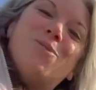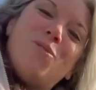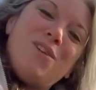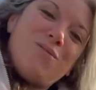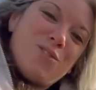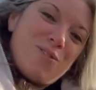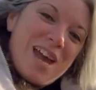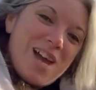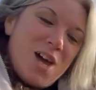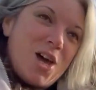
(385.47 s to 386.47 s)
one of the
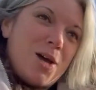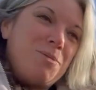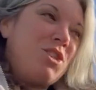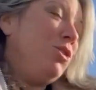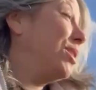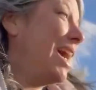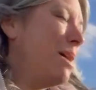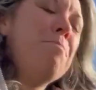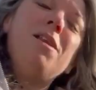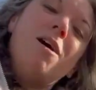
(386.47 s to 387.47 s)
rare herbs that you
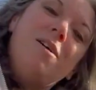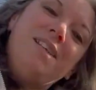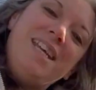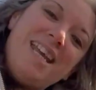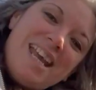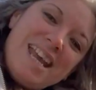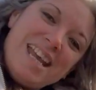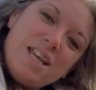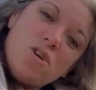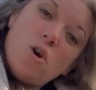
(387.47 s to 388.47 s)
can plant
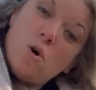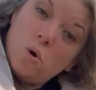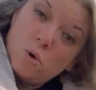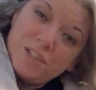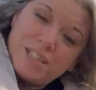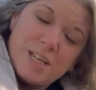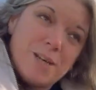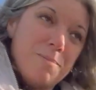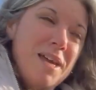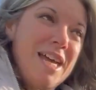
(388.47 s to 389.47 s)
in
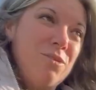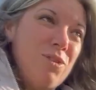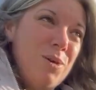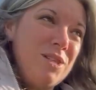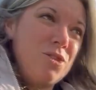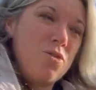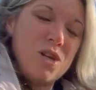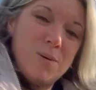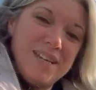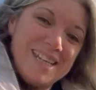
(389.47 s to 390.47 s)
autumn, and although it's not
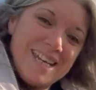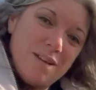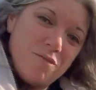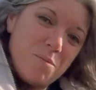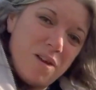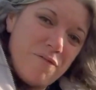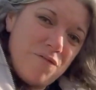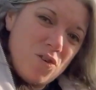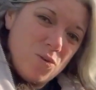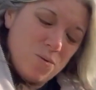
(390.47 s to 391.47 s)
going in any of my
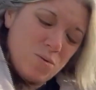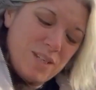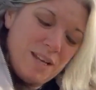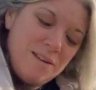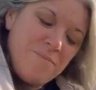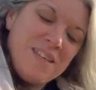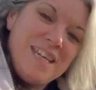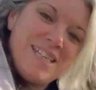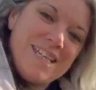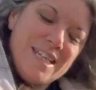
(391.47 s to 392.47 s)
food,
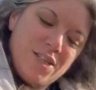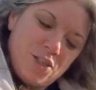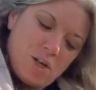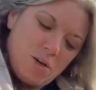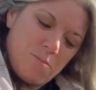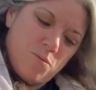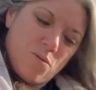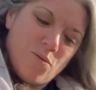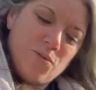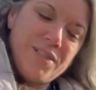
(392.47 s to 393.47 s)
it is
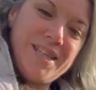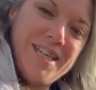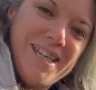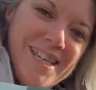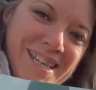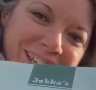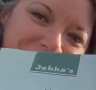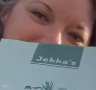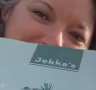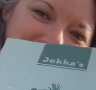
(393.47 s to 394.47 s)
soapwort.
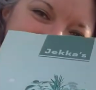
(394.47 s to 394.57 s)
As